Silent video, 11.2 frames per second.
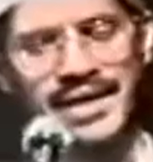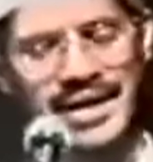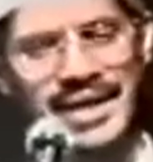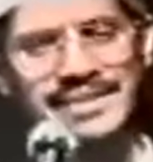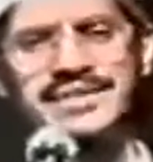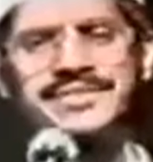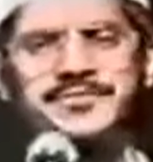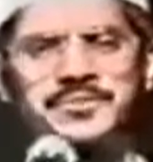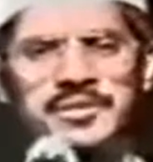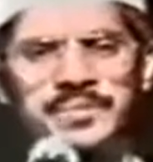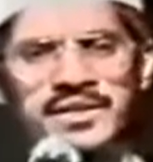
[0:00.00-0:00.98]
I tell these
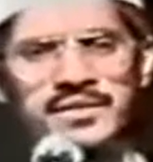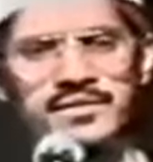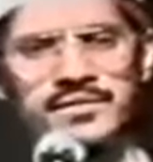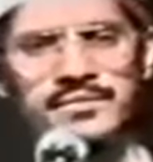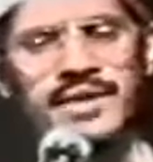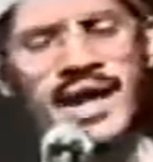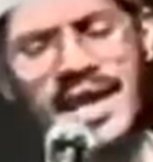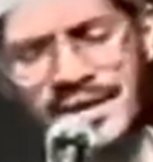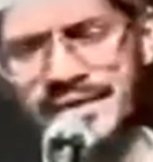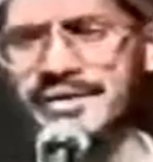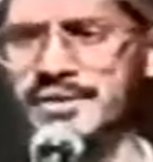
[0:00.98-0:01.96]
people, I
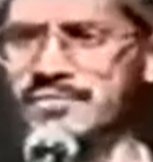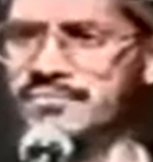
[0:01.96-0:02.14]
agree